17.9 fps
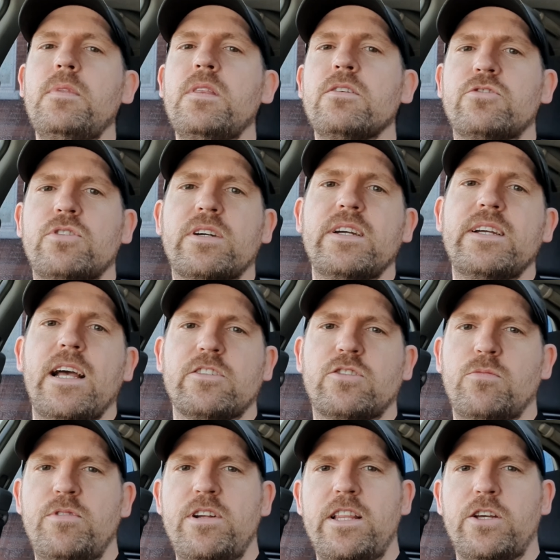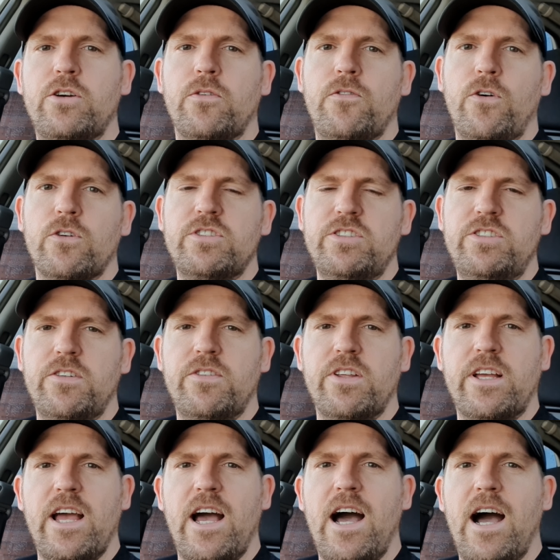so I can get some really good footage of the
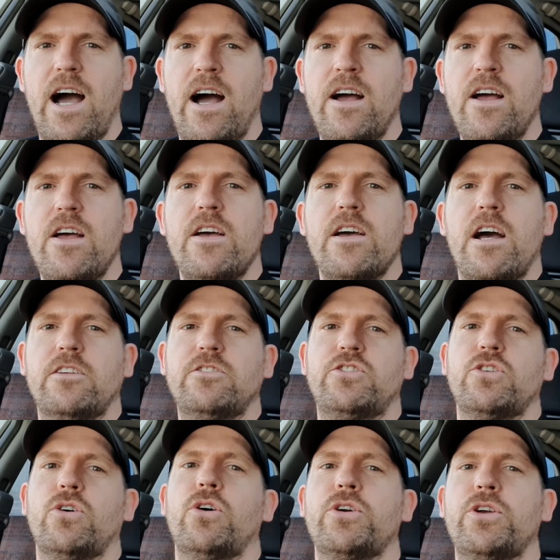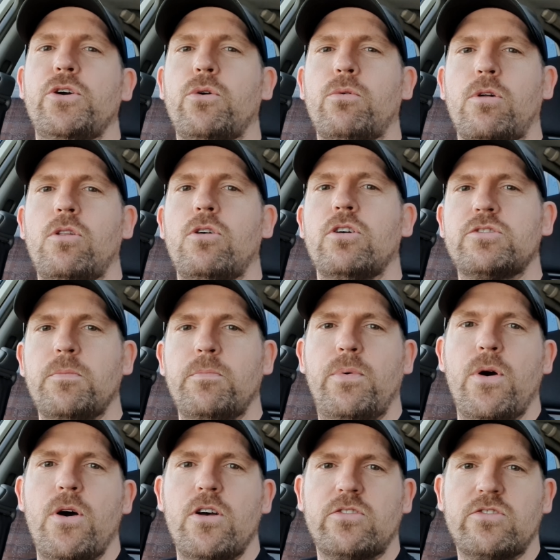car and show you up close and
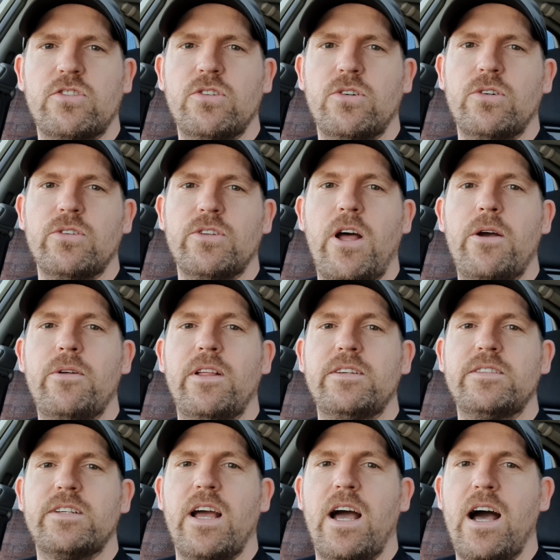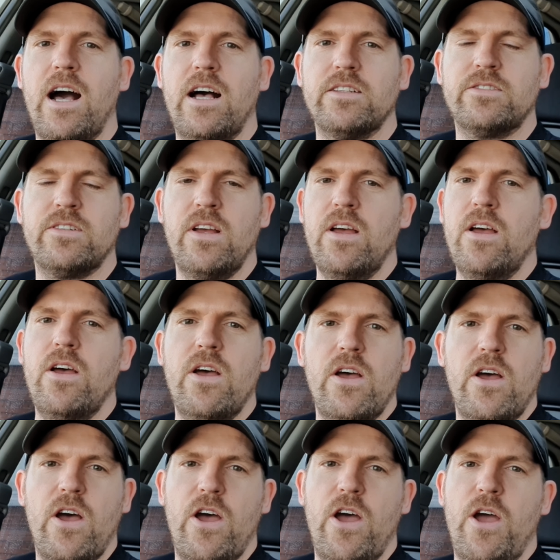personal now this car's
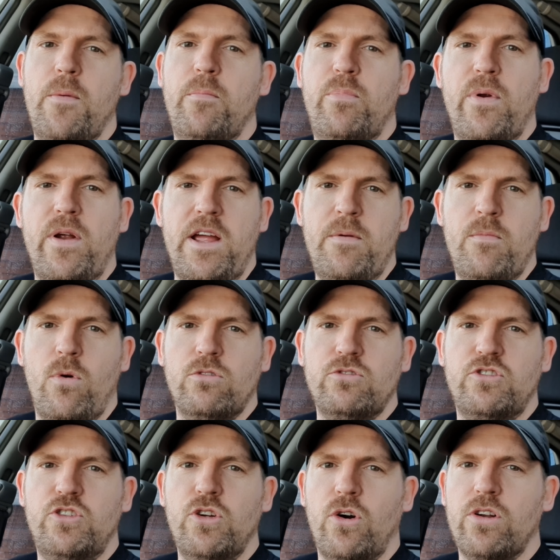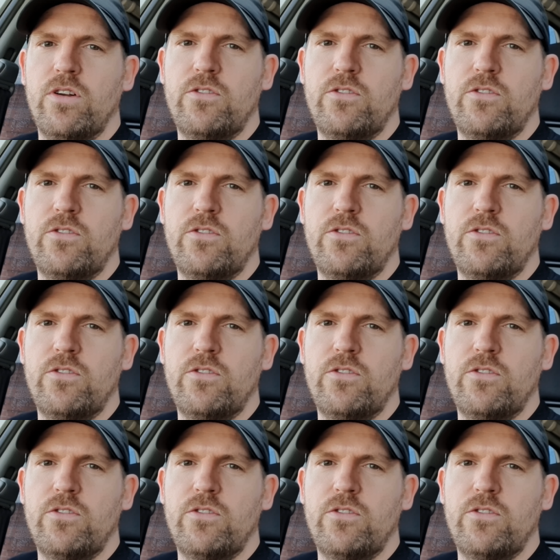pretty much done.